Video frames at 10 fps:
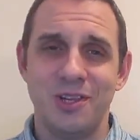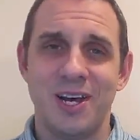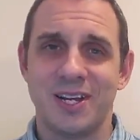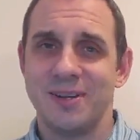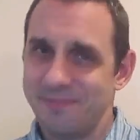
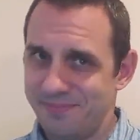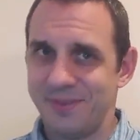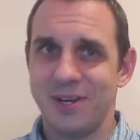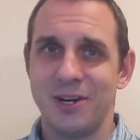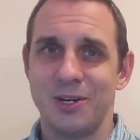luck
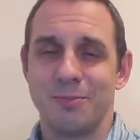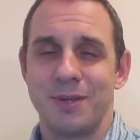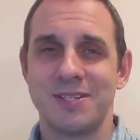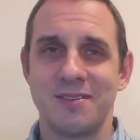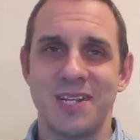on your
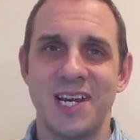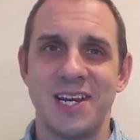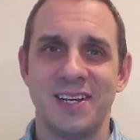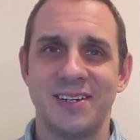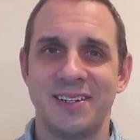plays of the day.